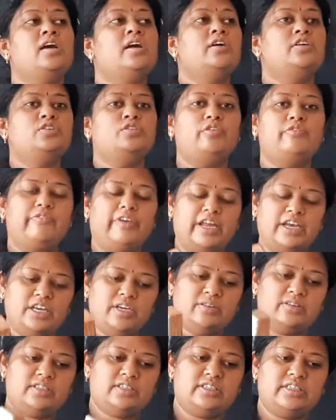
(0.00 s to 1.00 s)
So when
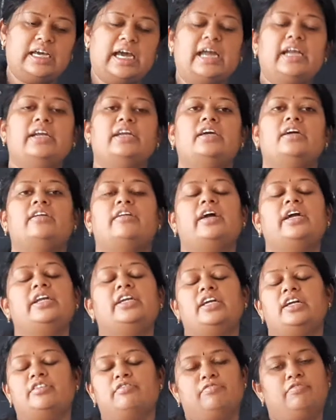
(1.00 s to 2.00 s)
you stand
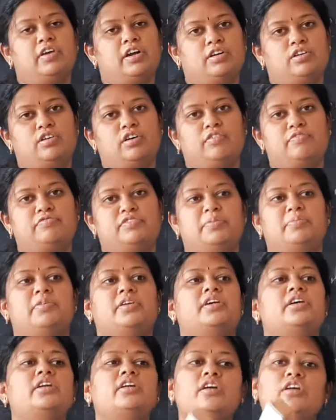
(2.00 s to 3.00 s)
right in front of the
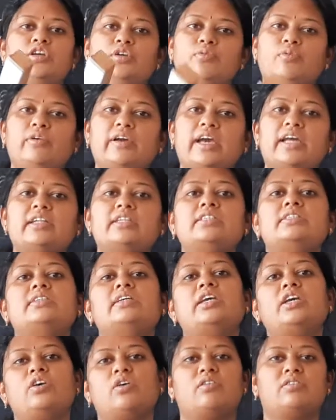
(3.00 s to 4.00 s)
mirror, you can
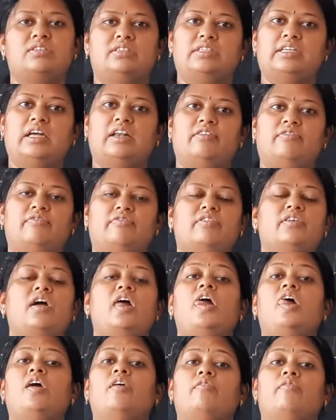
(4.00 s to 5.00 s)
see yourself.
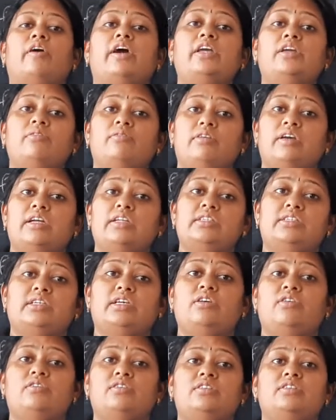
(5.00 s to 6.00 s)
Why you can see
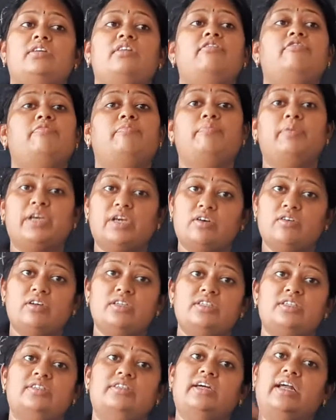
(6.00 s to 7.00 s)
yourself?
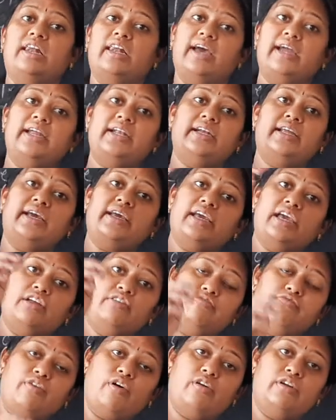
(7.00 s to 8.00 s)
Because the light
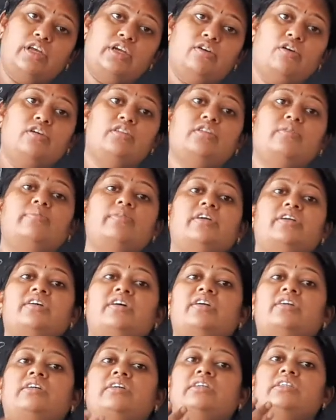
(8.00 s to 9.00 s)
again falling on the
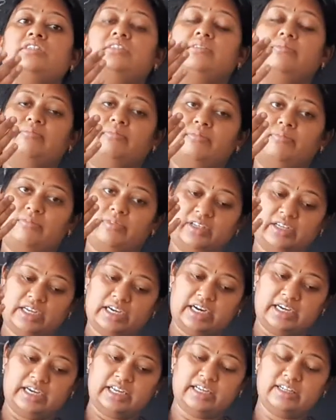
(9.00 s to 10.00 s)
mirror is
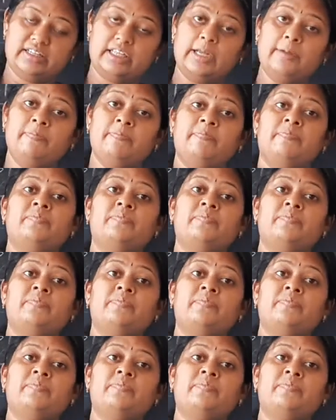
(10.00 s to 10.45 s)
getting the